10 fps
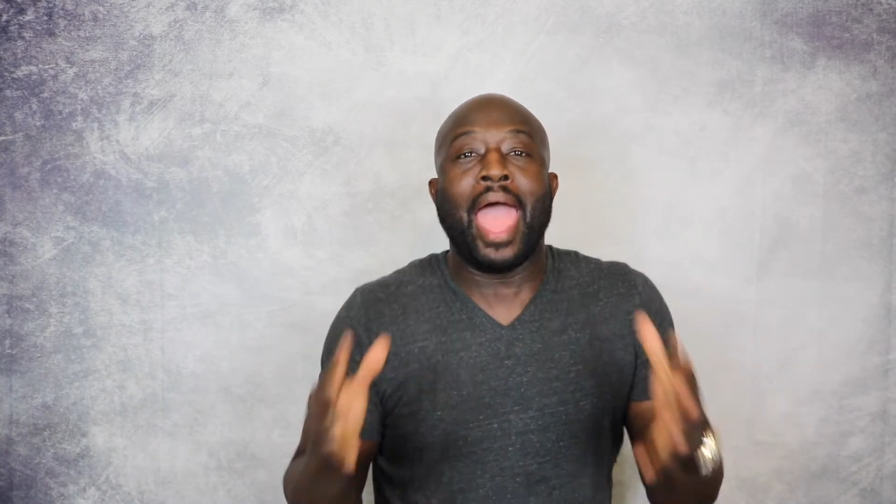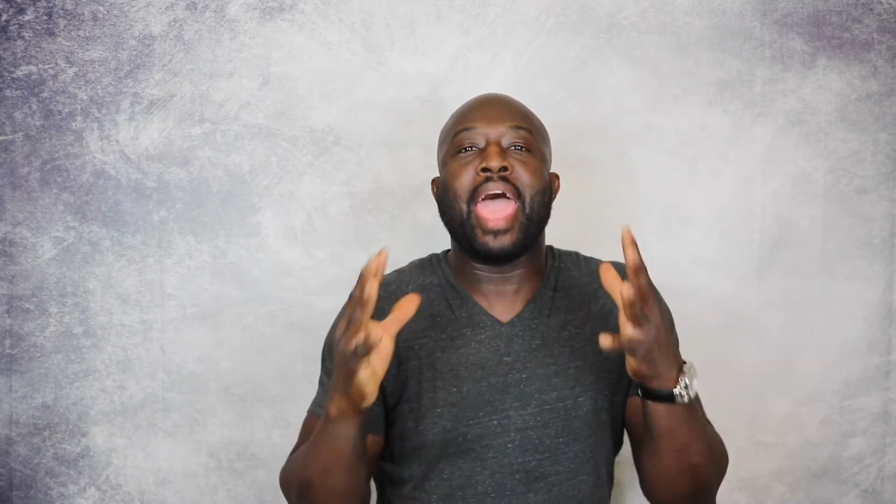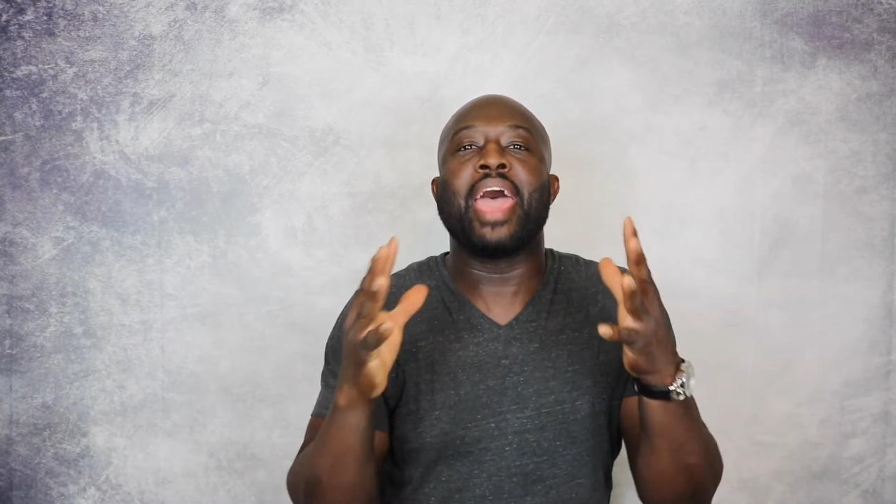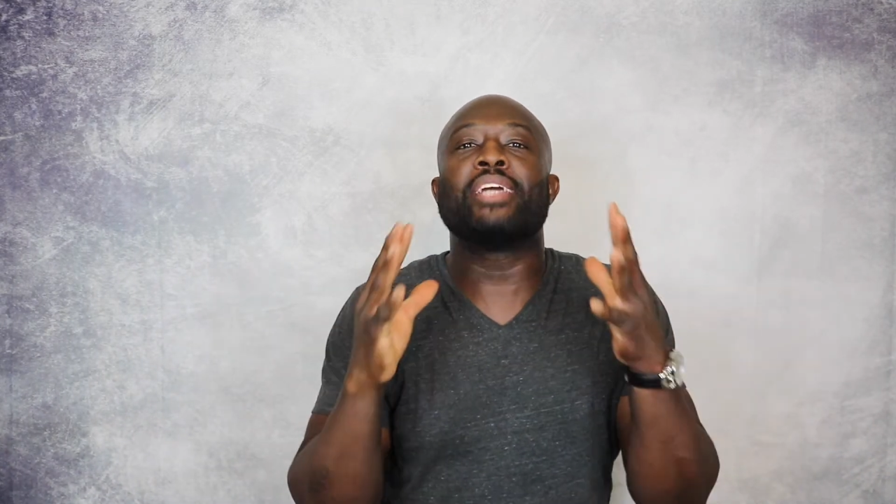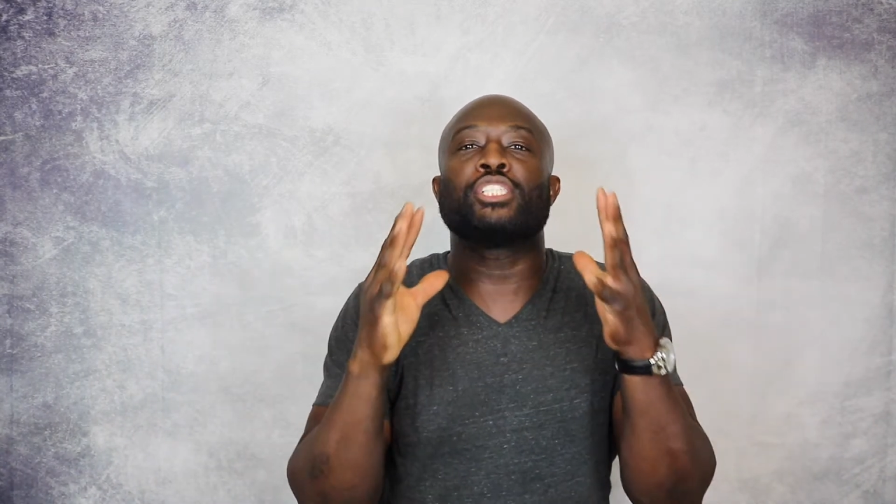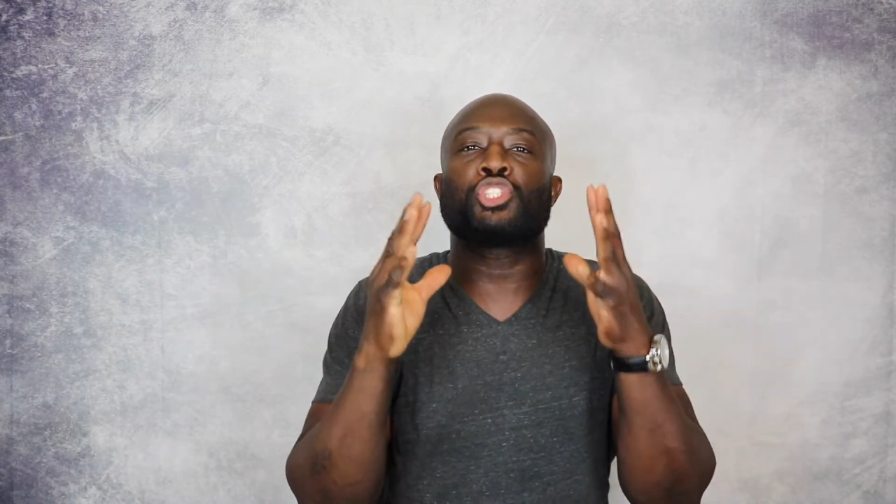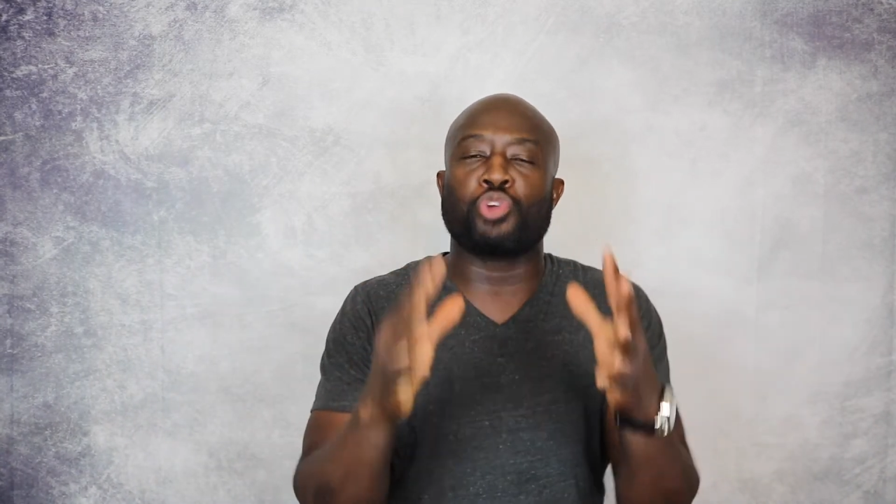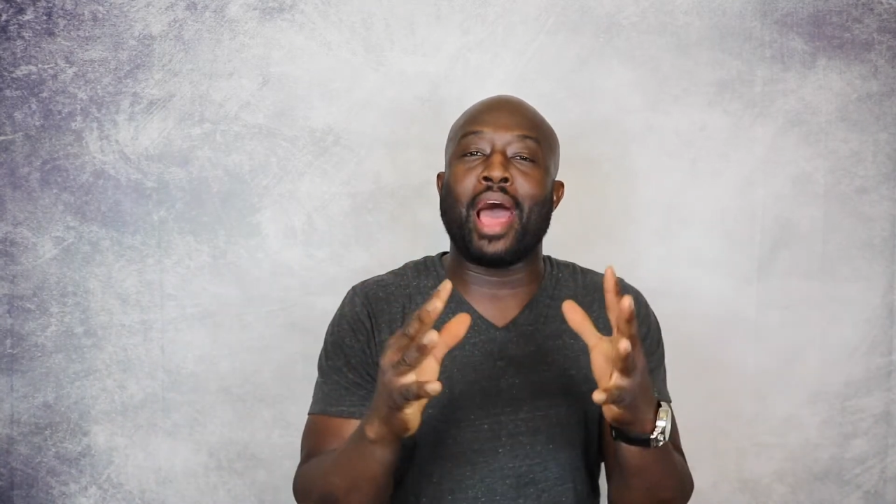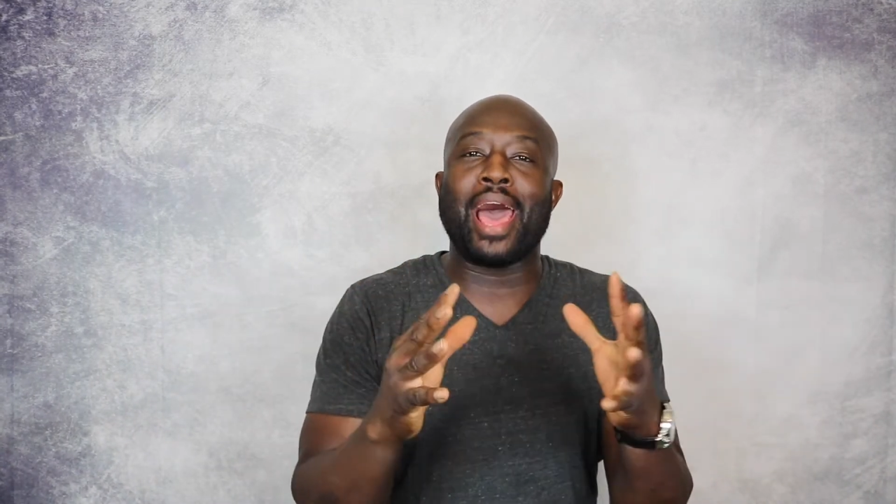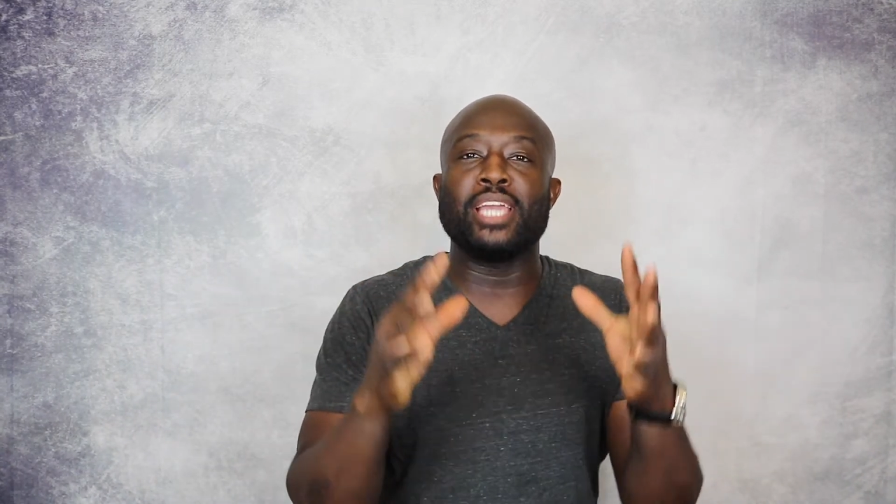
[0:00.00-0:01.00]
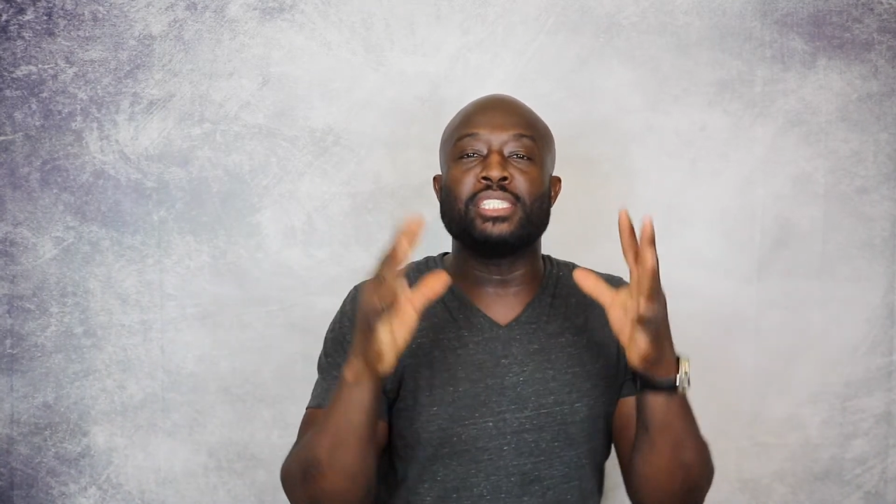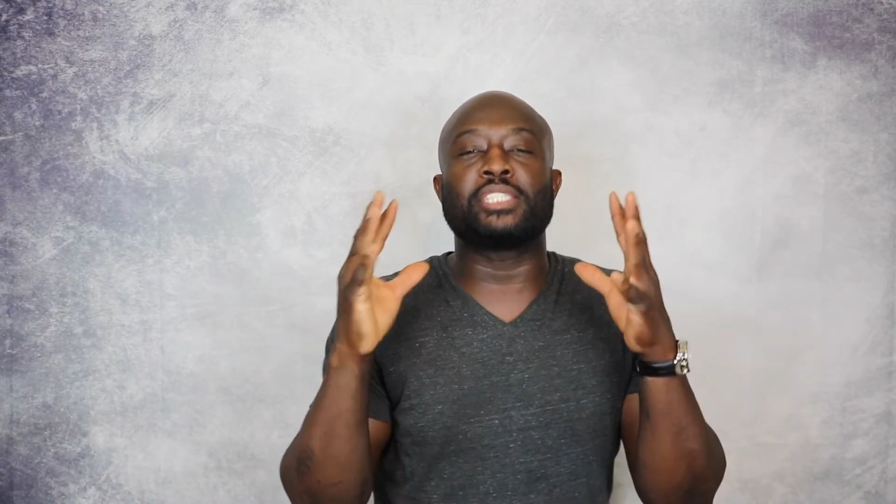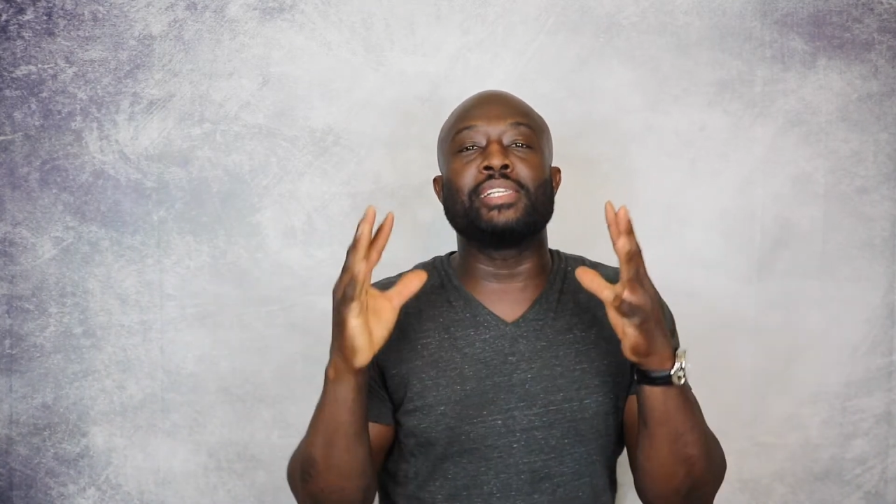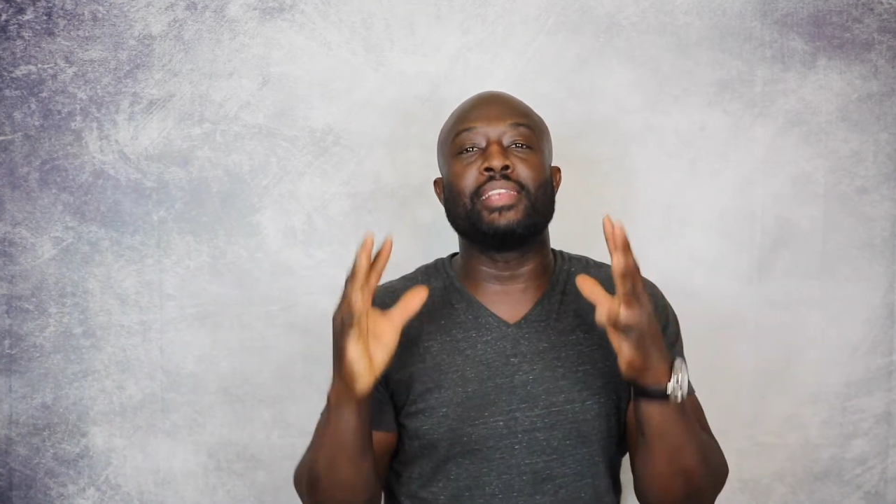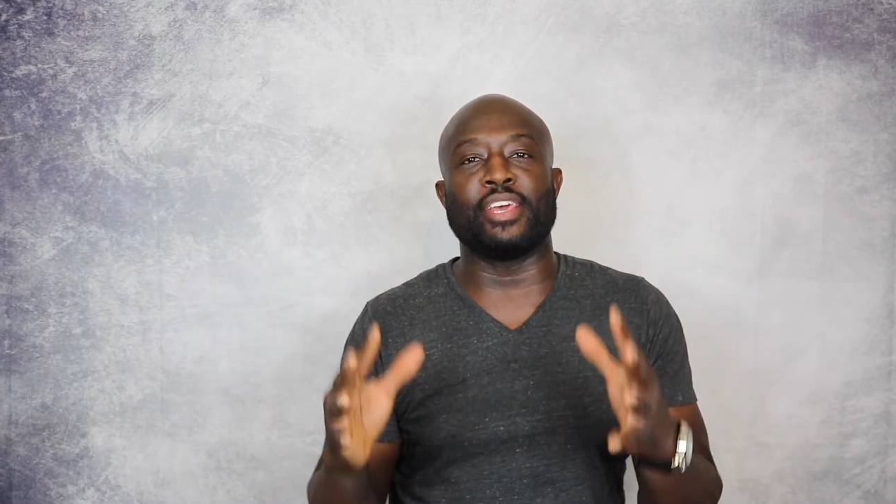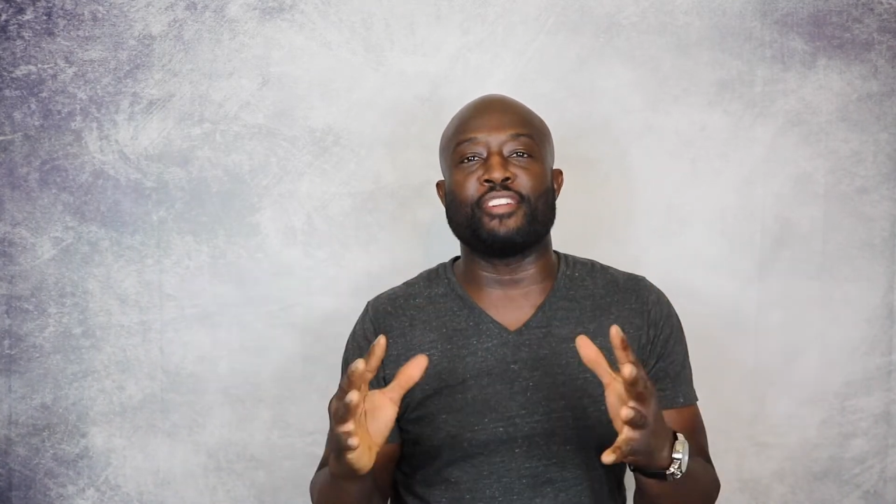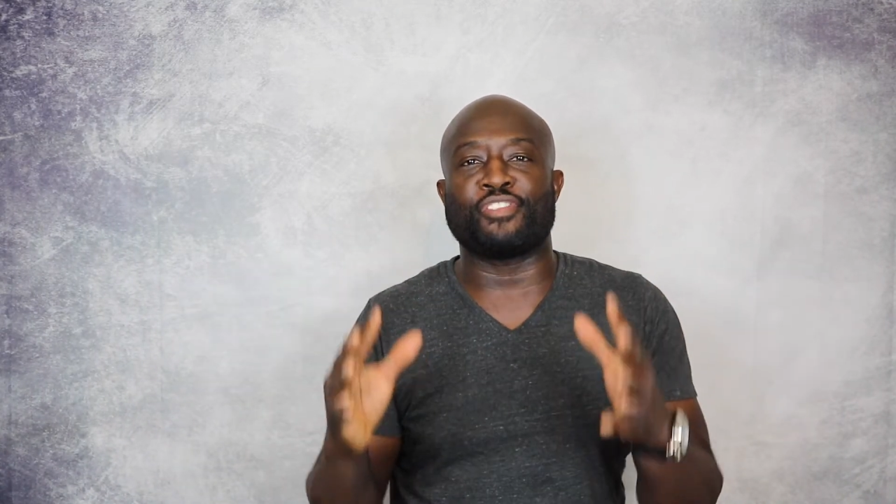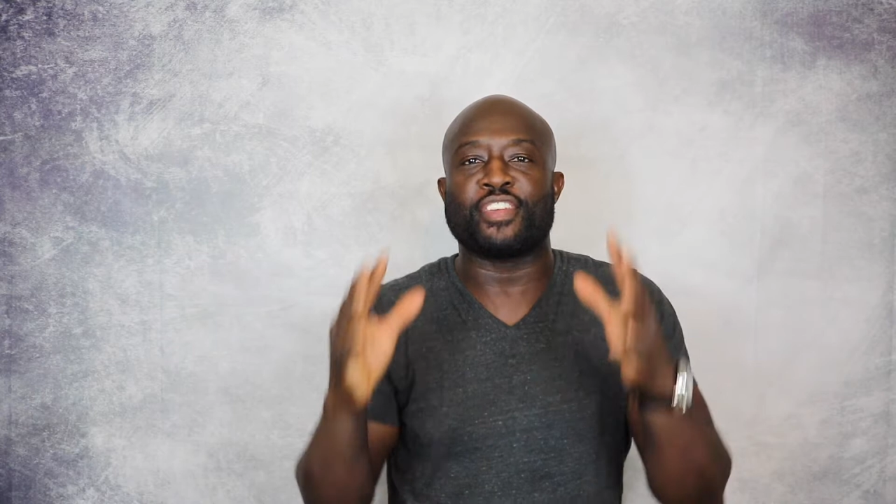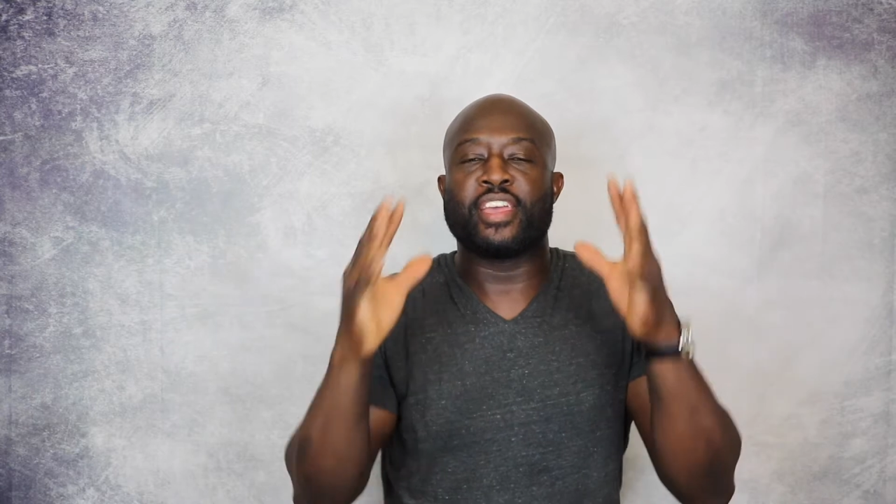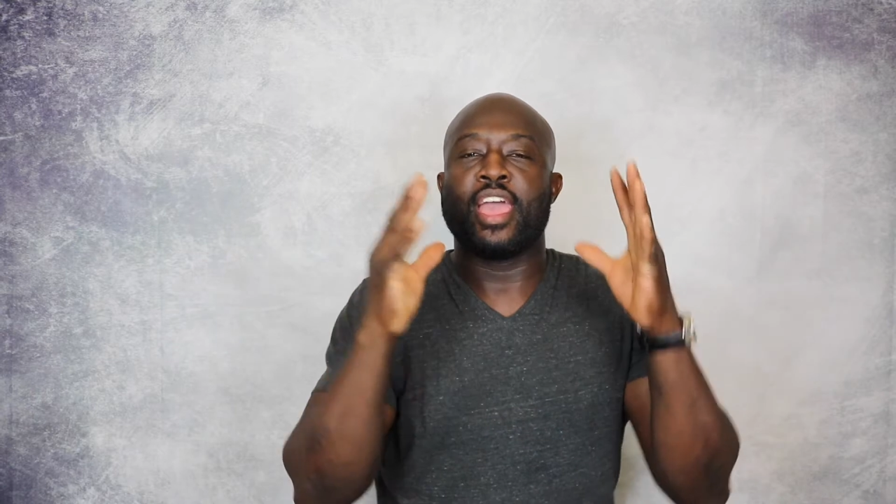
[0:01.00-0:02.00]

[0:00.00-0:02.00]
and try to lift